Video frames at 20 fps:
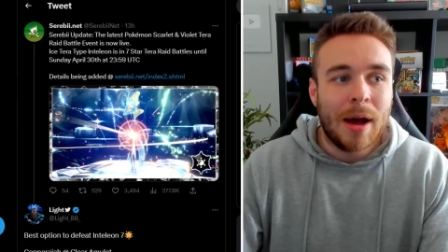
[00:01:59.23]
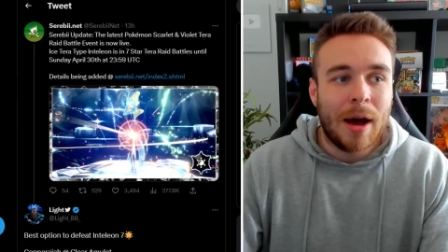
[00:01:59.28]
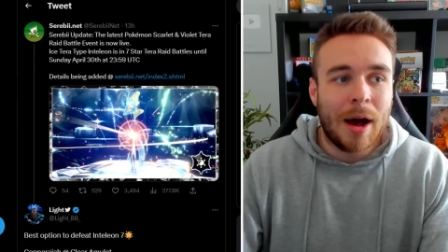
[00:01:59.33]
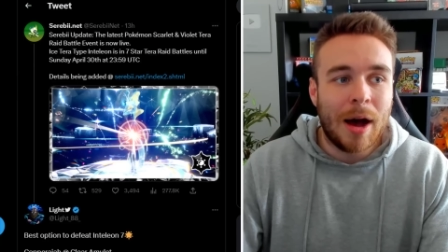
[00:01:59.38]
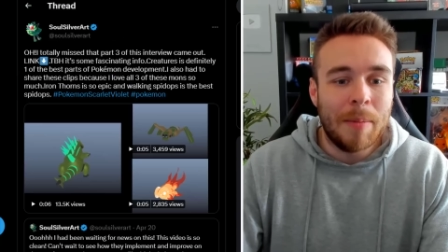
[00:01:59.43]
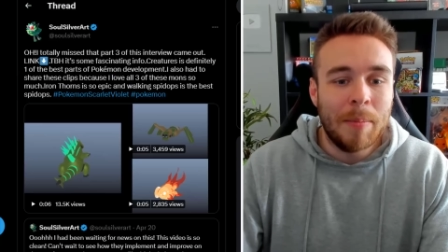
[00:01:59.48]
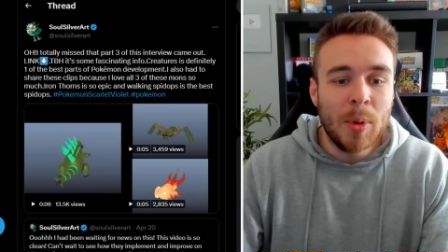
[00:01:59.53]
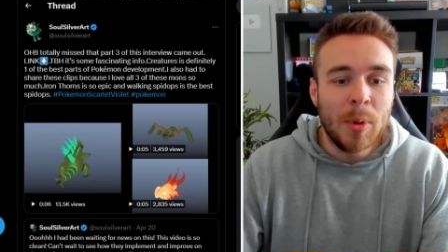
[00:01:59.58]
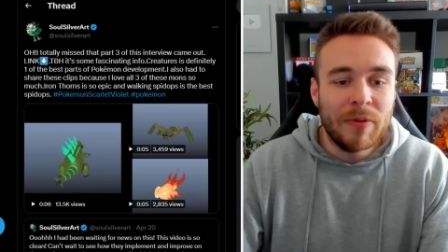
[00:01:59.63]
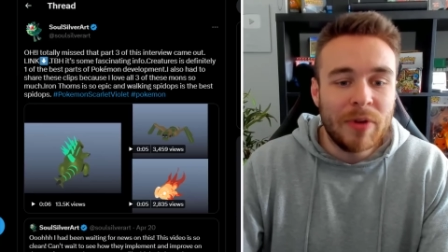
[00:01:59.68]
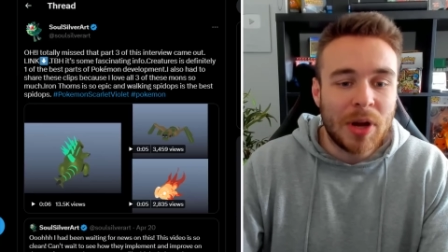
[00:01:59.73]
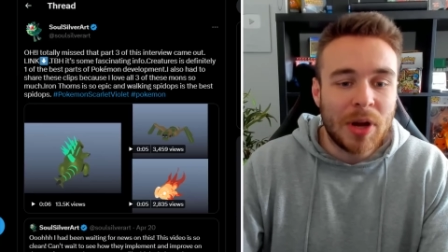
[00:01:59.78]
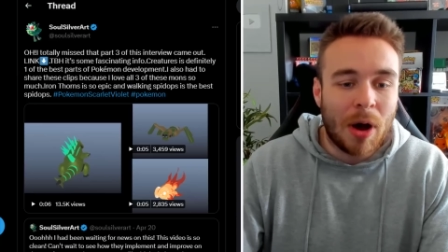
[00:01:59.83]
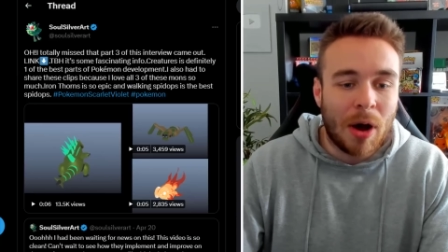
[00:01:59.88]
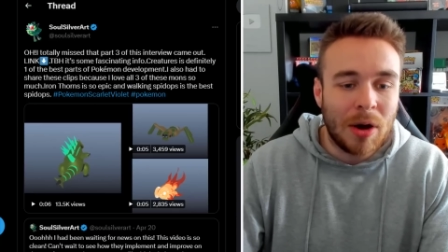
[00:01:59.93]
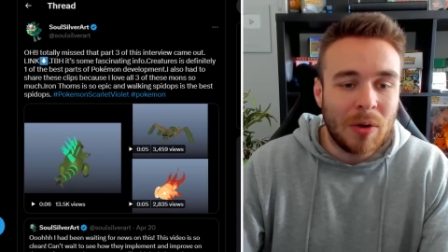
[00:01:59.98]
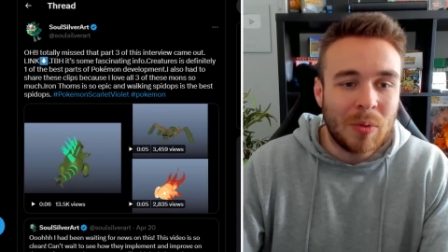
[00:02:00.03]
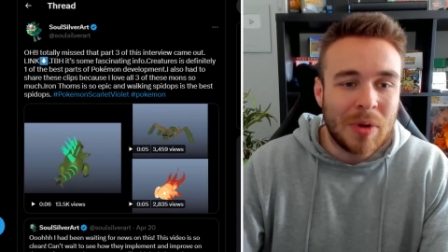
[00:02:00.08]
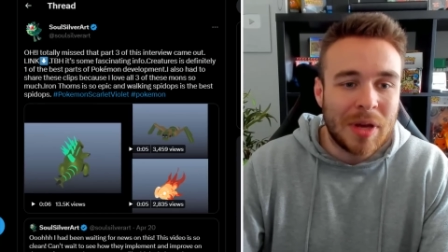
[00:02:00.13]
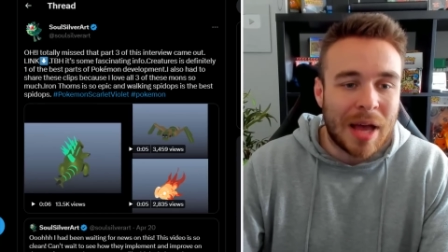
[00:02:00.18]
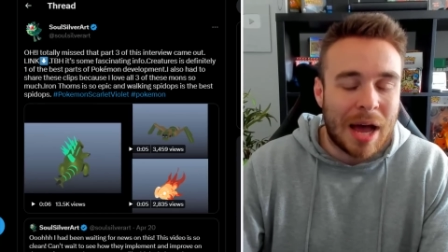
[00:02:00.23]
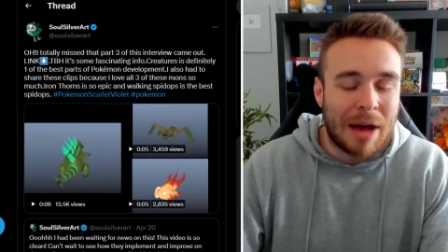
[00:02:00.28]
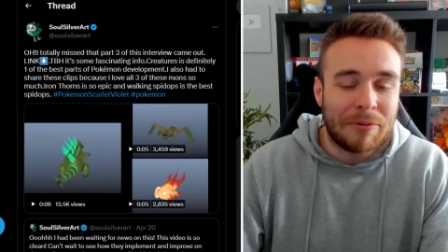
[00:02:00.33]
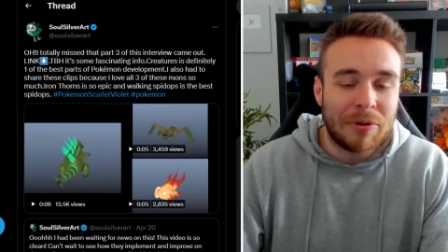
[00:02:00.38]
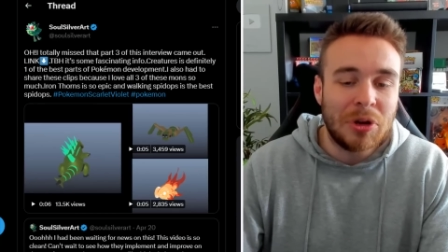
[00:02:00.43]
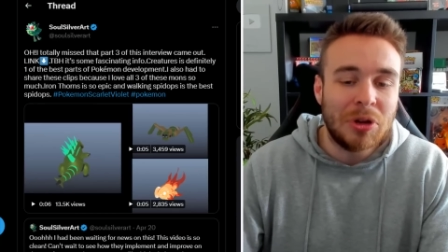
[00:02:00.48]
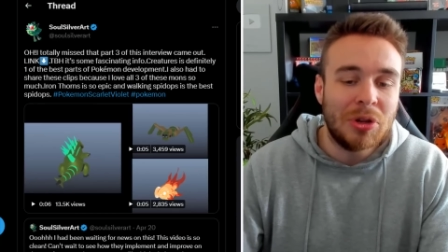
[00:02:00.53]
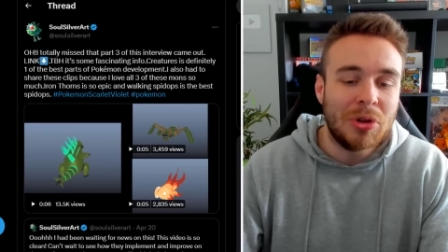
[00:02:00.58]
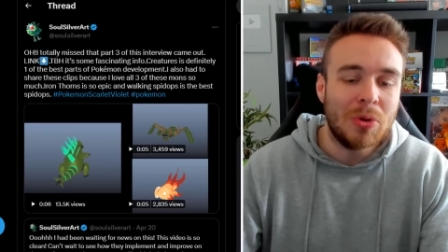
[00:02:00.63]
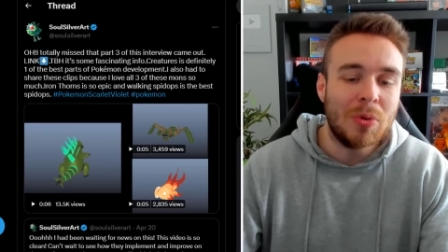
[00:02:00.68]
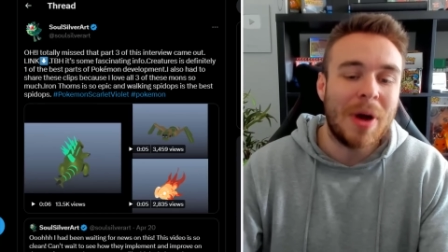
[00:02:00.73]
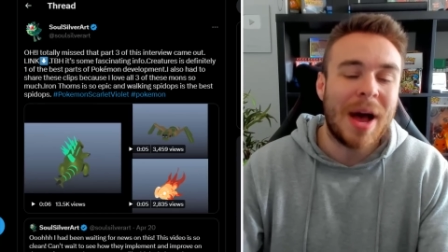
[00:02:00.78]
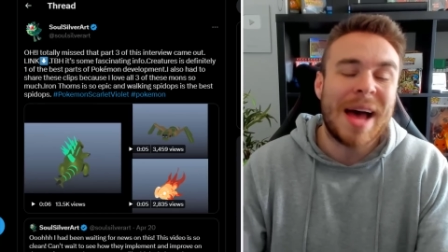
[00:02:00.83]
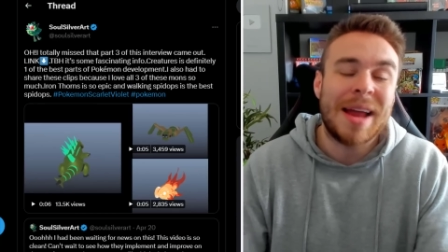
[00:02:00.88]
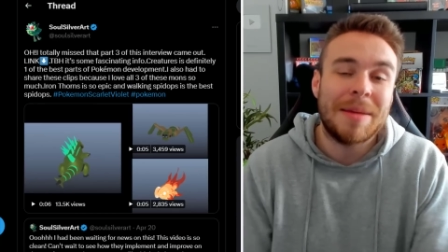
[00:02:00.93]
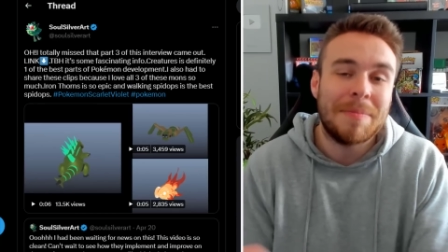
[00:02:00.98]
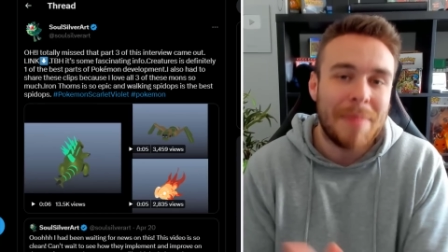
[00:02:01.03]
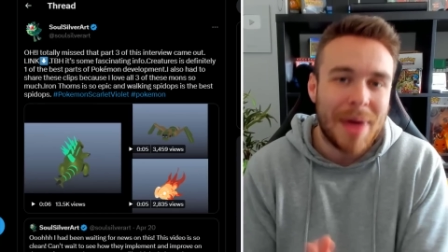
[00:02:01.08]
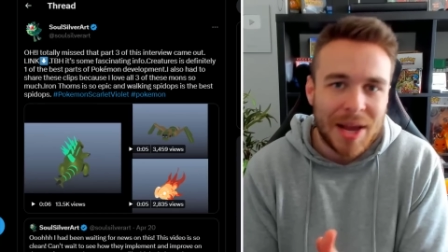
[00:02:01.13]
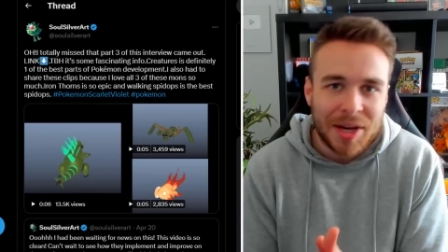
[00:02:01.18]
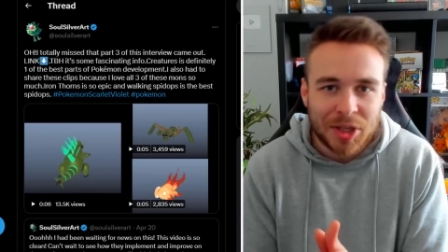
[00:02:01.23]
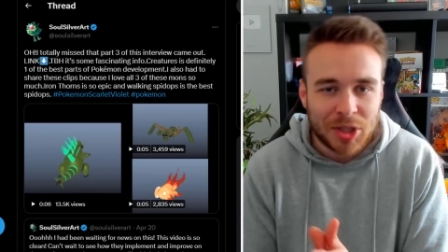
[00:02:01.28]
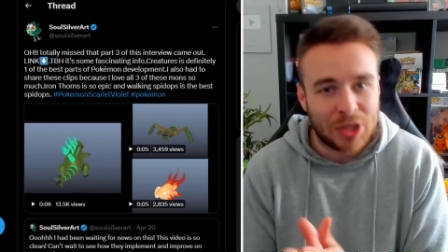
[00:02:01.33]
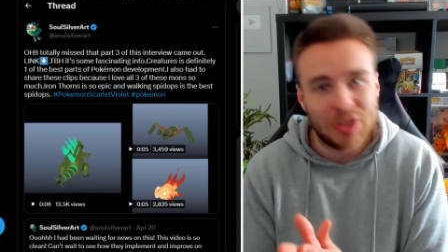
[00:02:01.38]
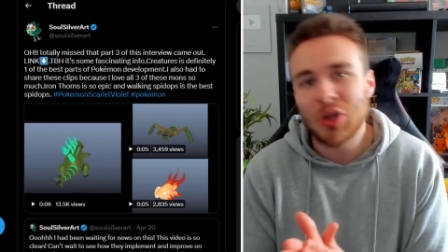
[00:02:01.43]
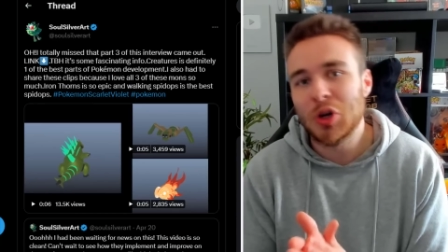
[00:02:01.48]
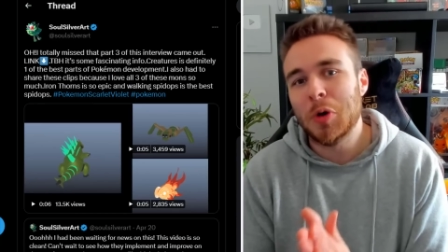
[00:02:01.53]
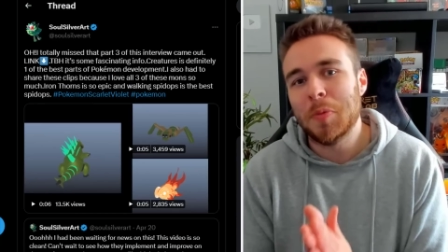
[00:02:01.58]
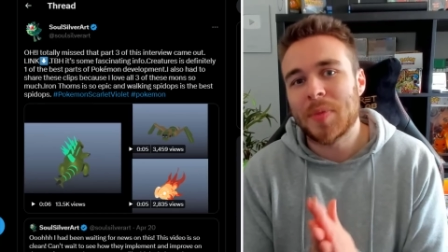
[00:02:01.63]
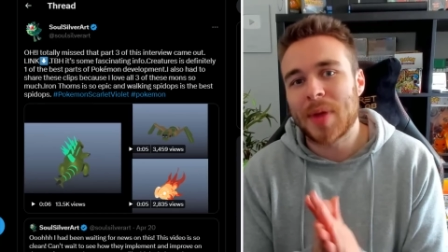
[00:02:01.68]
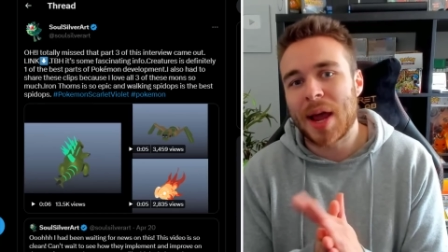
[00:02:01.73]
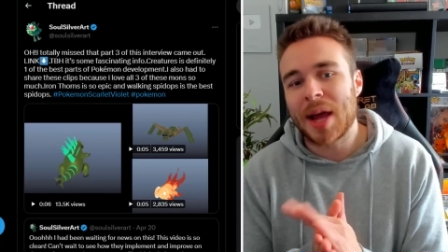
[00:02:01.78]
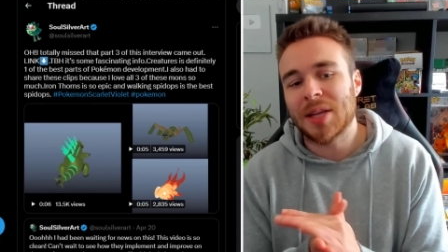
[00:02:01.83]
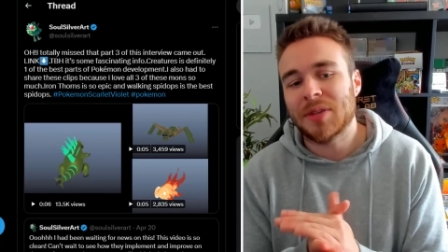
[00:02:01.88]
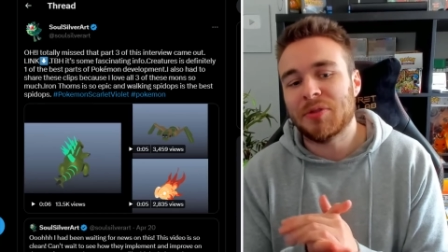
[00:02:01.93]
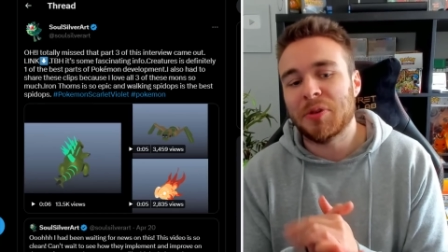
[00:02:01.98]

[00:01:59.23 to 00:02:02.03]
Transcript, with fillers: Moving on, we have new animation updates